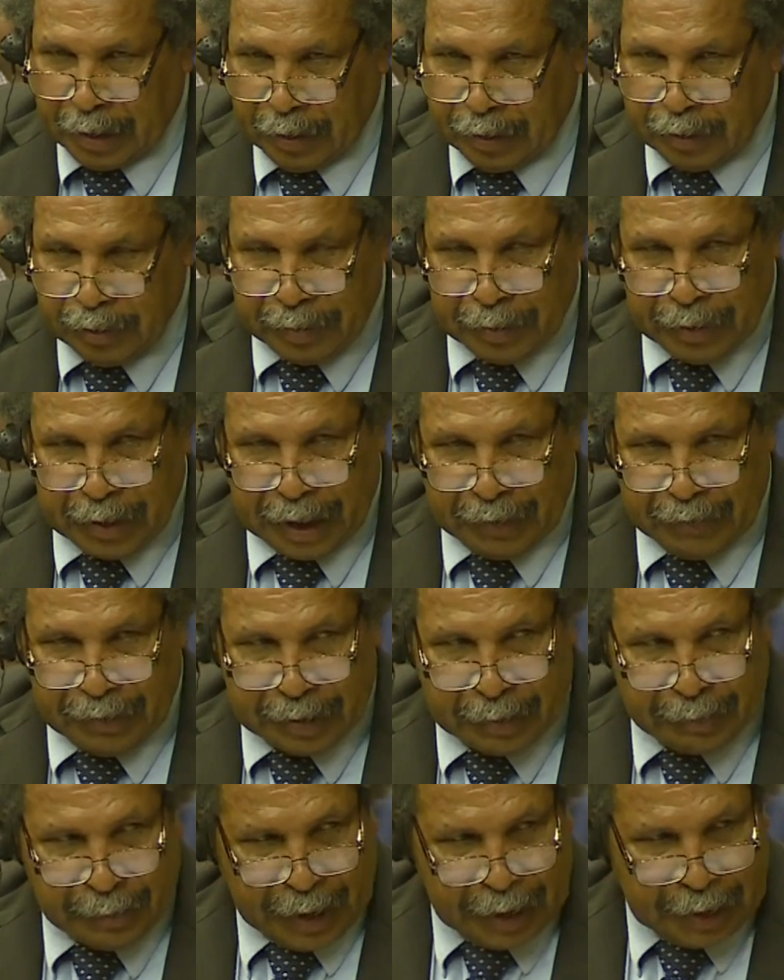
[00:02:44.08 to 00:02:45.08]
Honorable
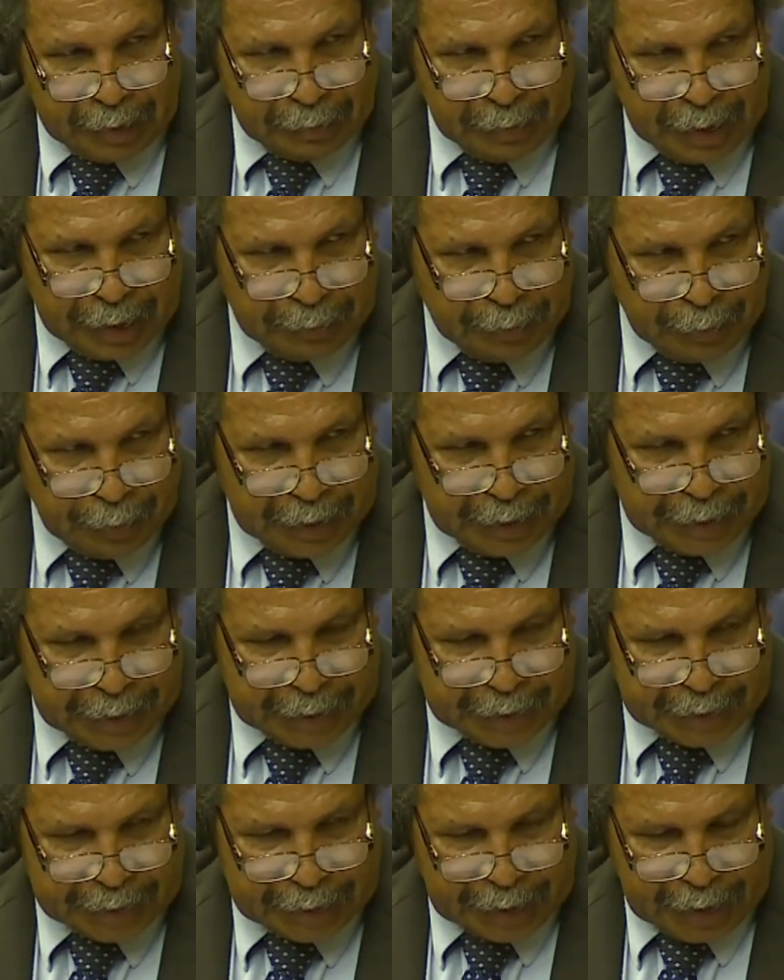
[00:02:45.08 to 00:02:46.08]
Governor, my
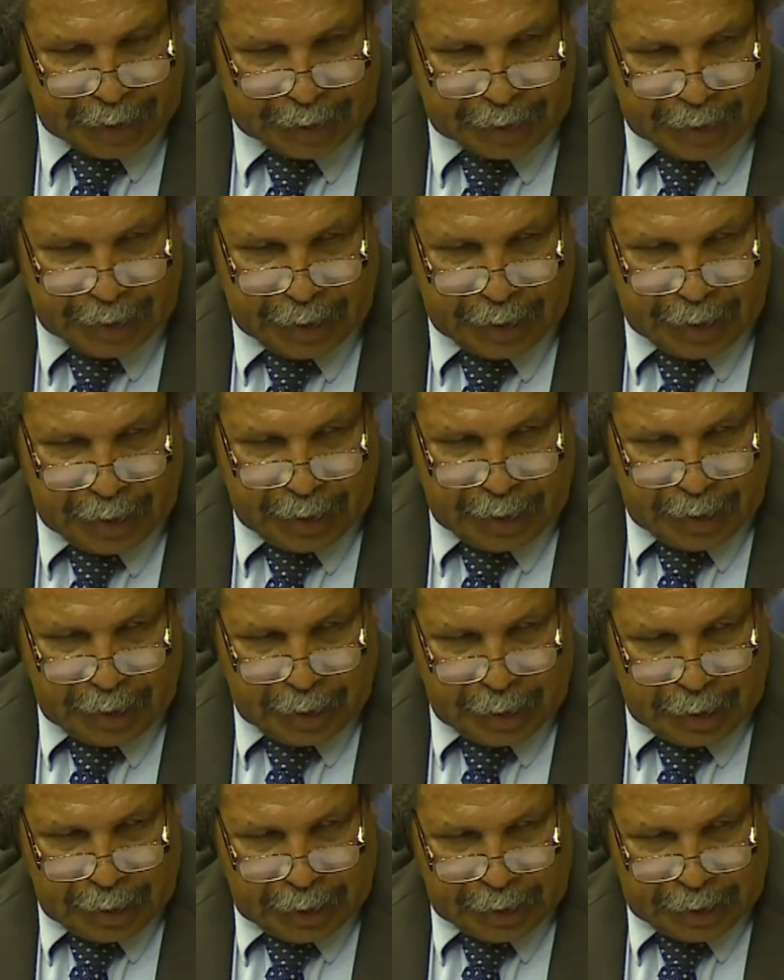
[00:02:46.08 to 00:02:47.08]
point is that
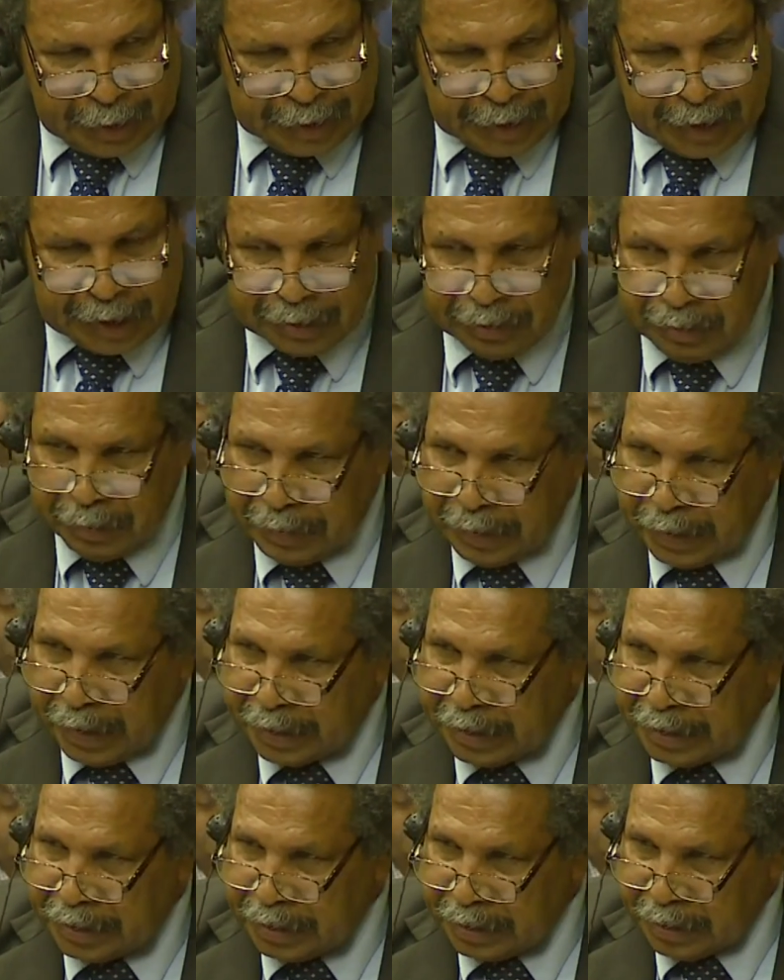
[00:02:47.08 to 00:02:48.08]
it has to
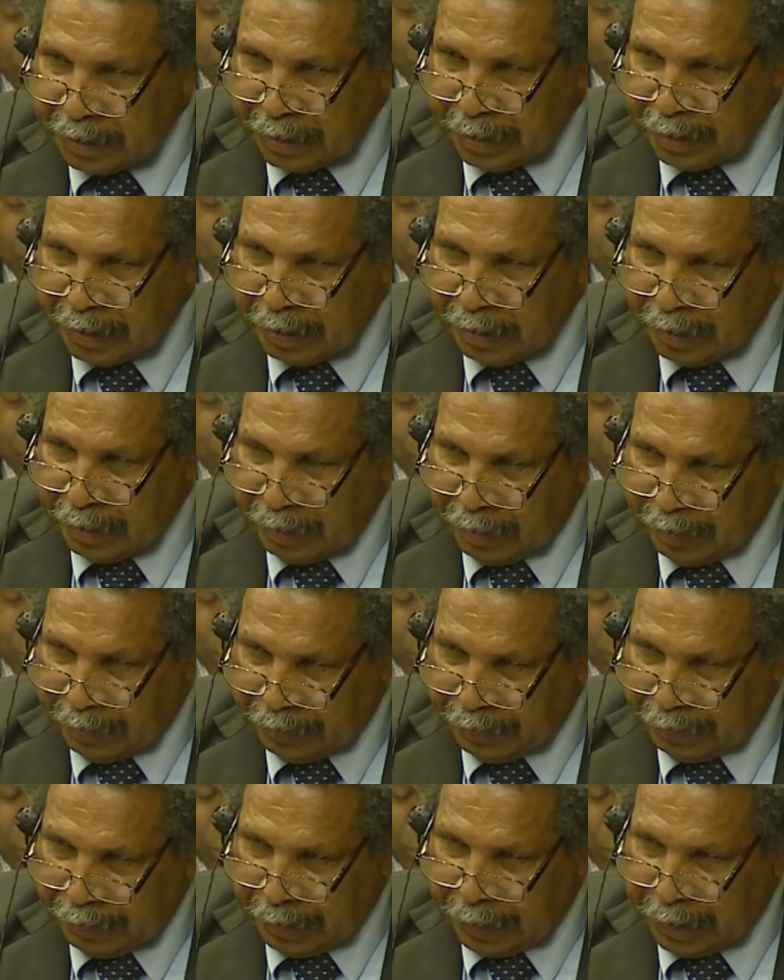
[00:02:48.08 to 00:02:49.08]
be a decision
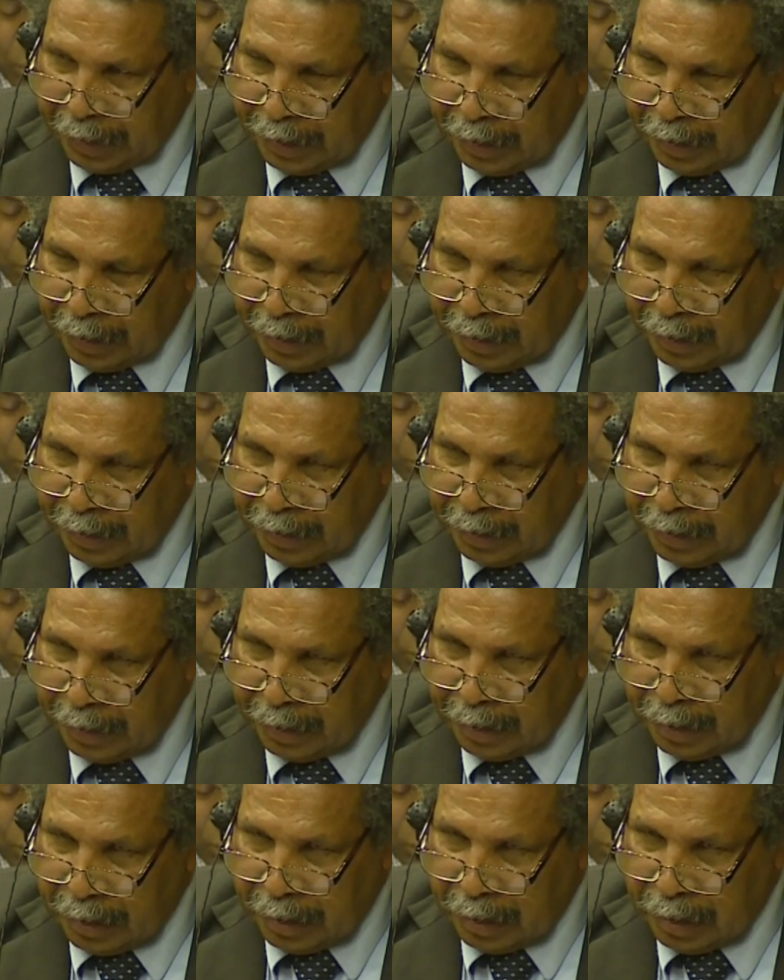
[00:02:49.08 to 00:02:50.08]
of
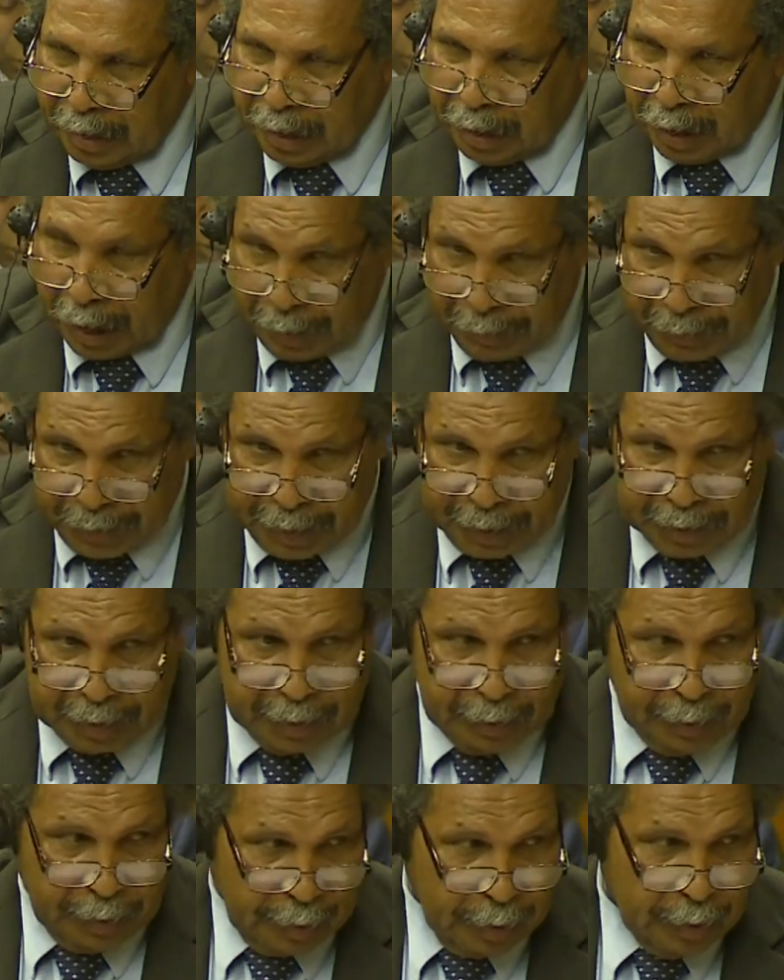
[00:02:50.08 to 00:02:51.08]

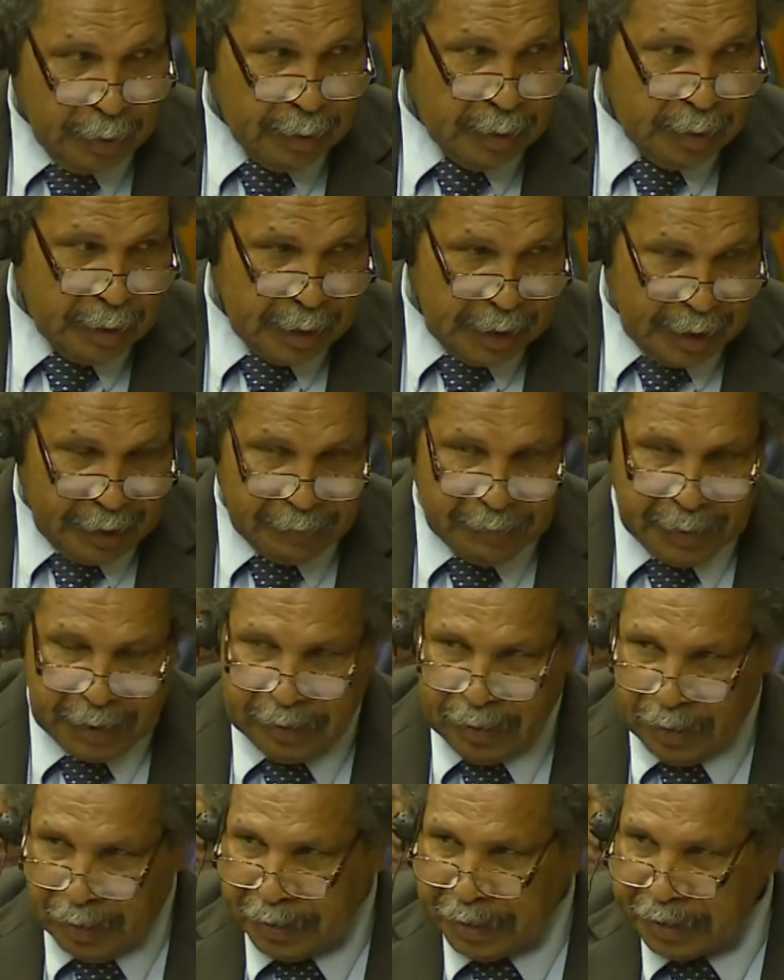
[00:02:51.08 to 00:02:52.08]
Cabinet or
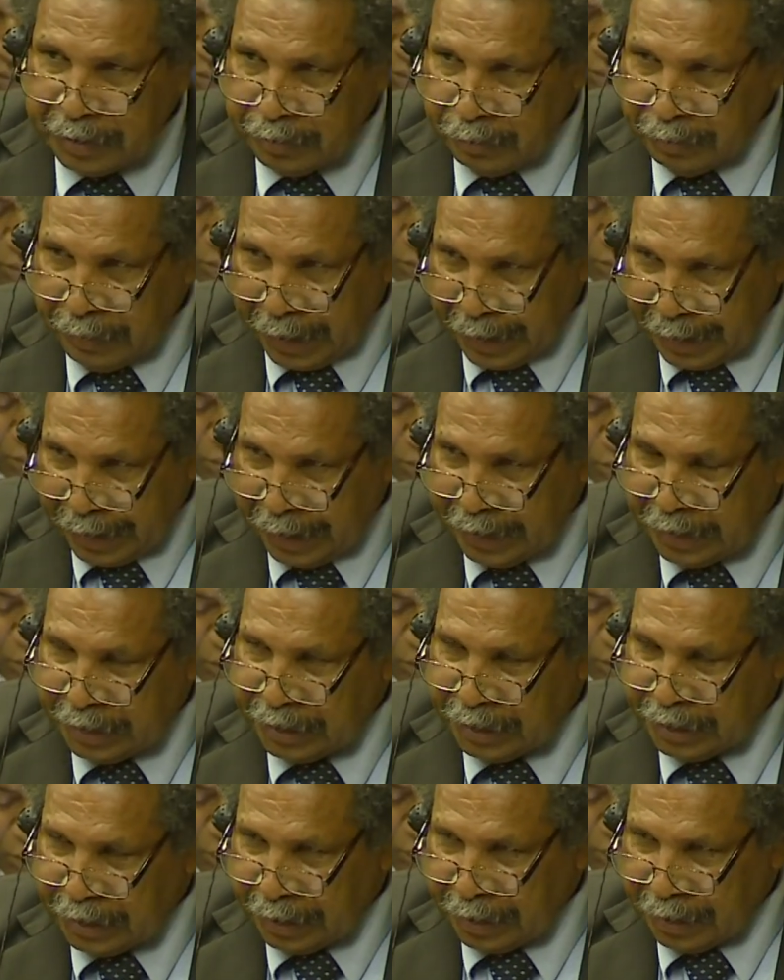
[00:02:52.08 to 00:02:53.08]
Government Caucus to make that
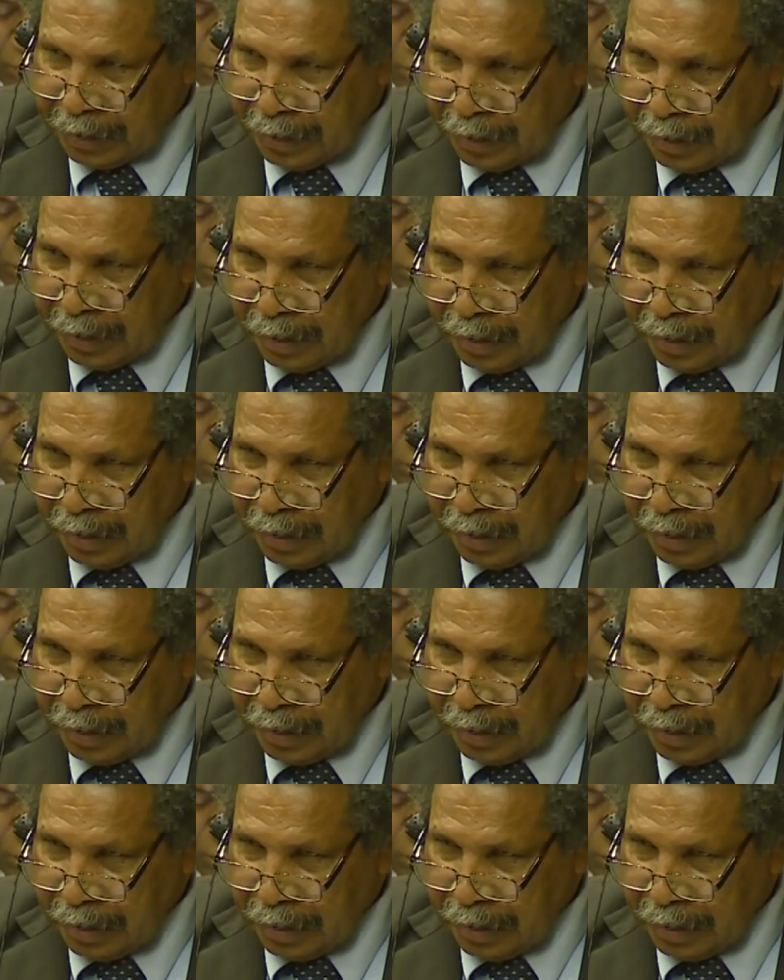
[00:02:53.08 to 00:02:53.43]
decision.